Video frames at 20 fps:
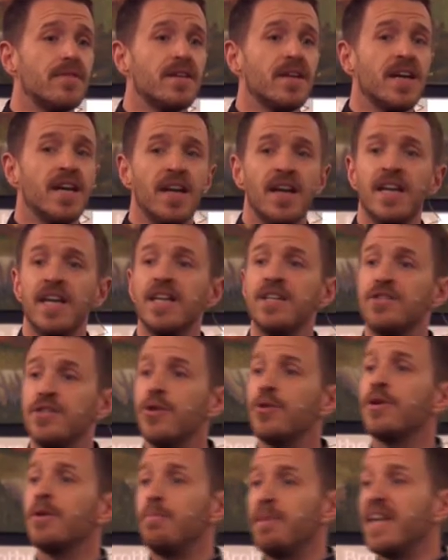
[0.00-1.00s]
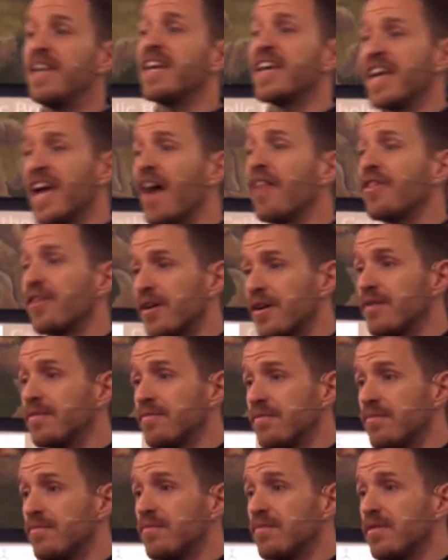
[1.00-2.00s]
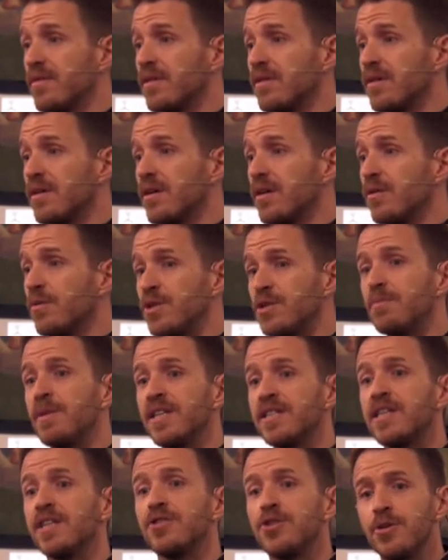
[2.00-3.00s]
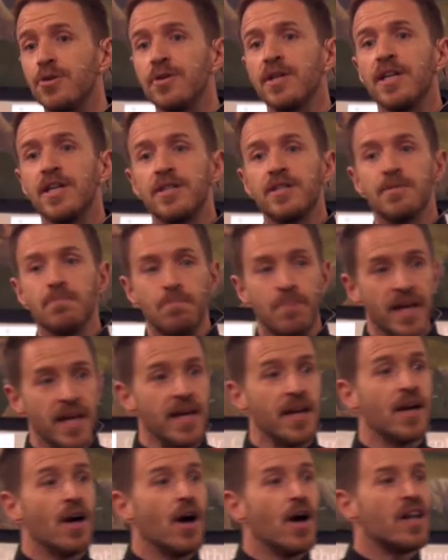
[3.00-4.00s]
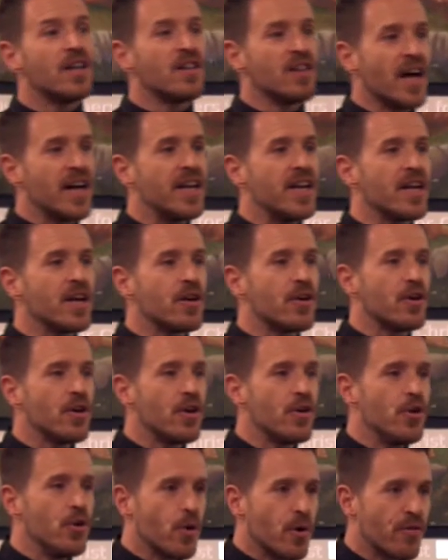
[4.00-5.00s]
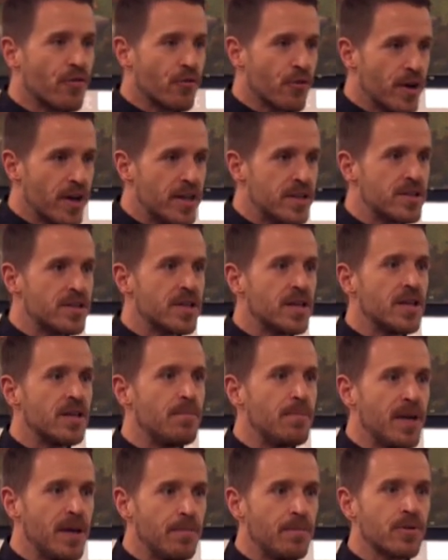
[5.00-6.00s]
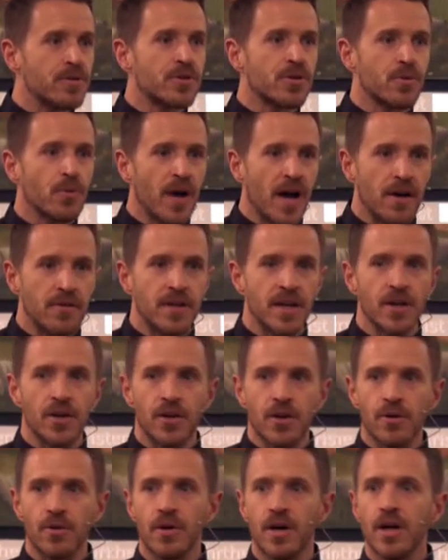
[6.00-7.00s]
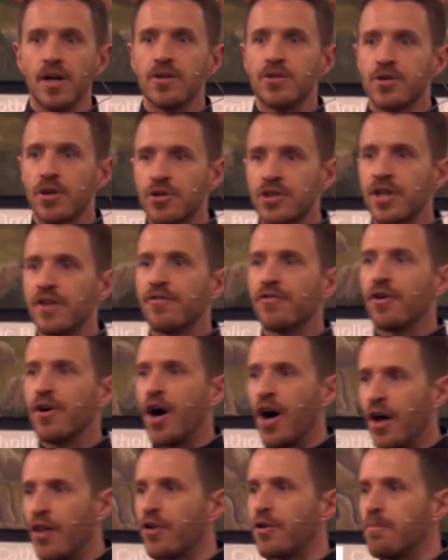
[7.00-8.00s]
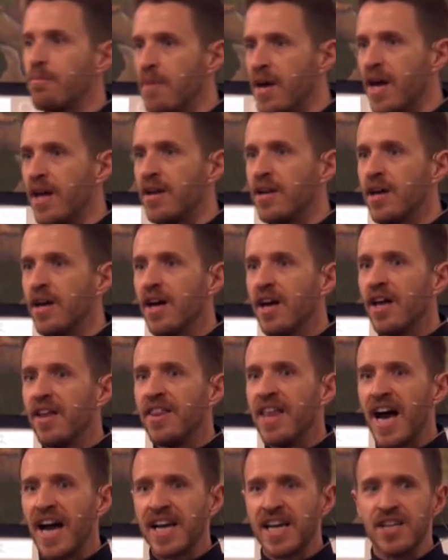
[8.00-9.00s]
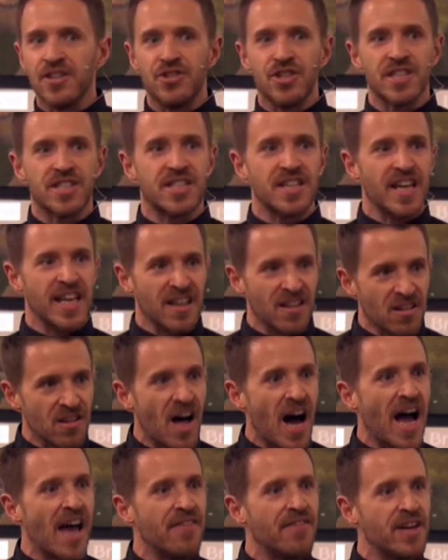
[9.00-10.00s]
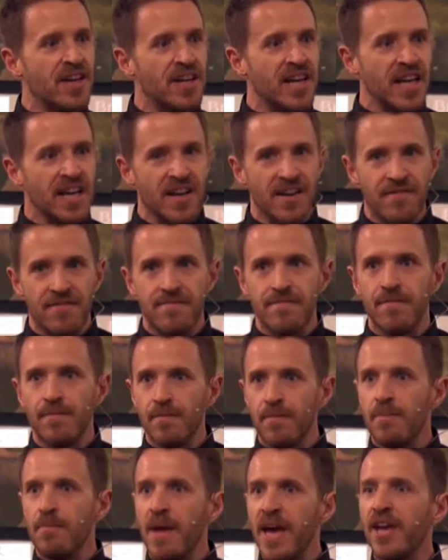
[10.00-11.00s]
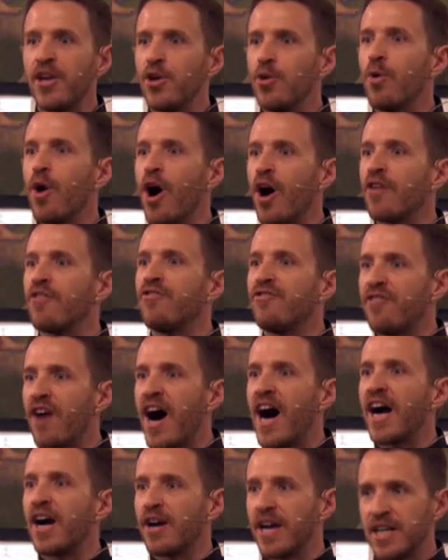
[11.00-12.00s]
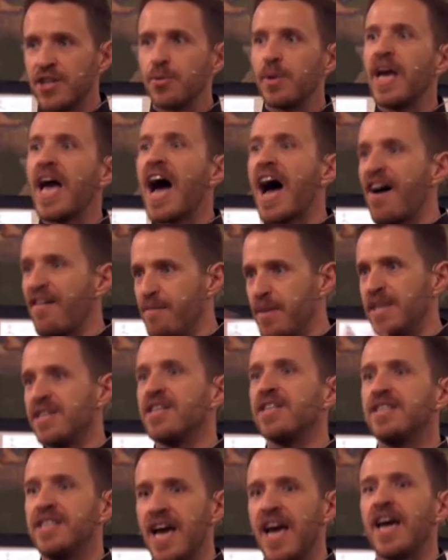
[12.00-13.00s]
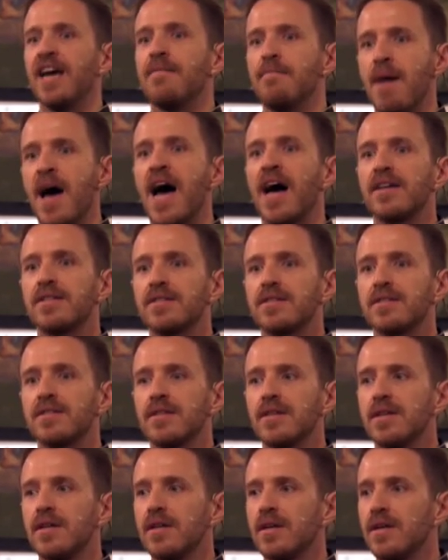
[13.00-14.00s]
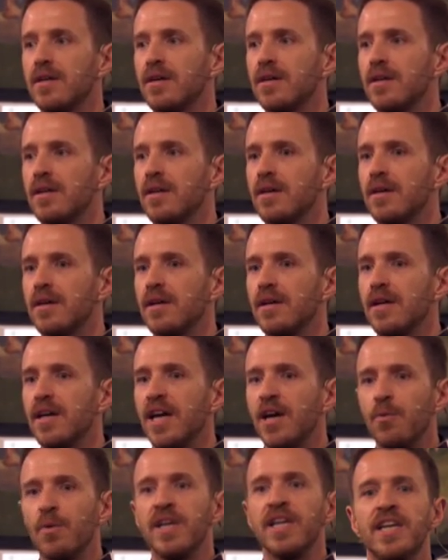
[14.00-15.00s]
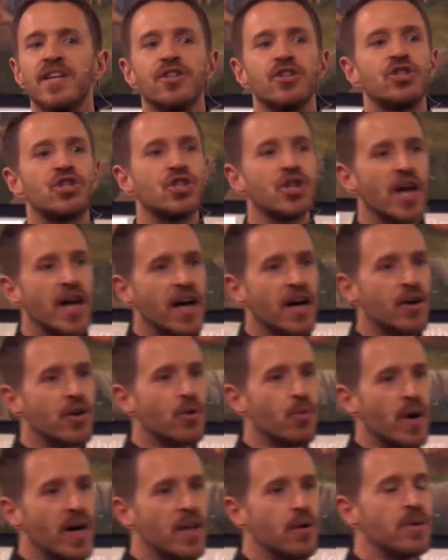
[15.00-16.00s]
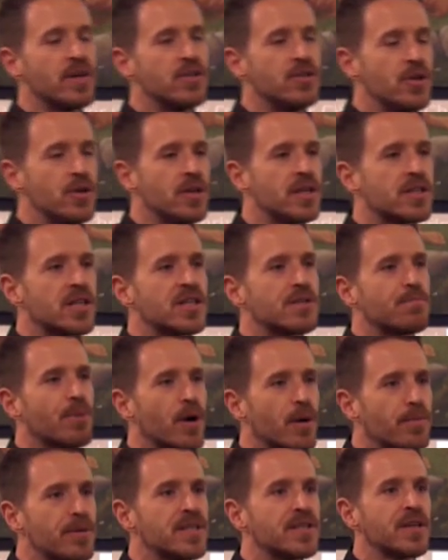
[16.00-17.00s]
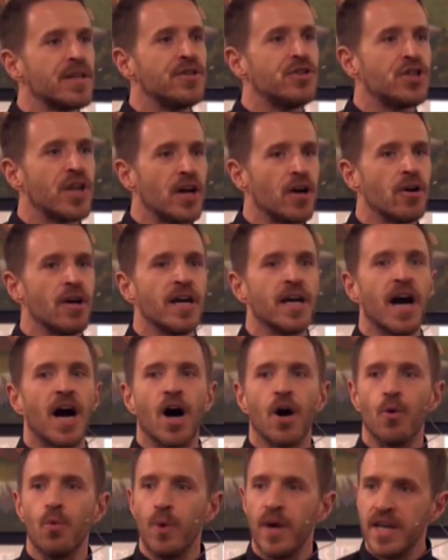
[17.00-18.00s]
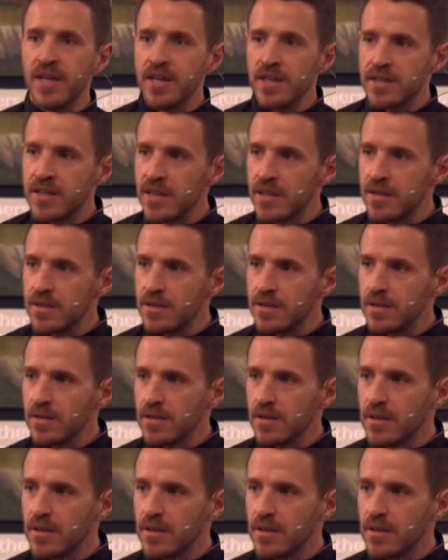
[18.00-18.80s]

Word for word: And it needs you to be together, which means that you need to be letting your friends and the people surrounding you searching for other men that can just enliven and make you on fire as we have been today at Mass. And we to share the way that we do this is purposely sharing our weaknesses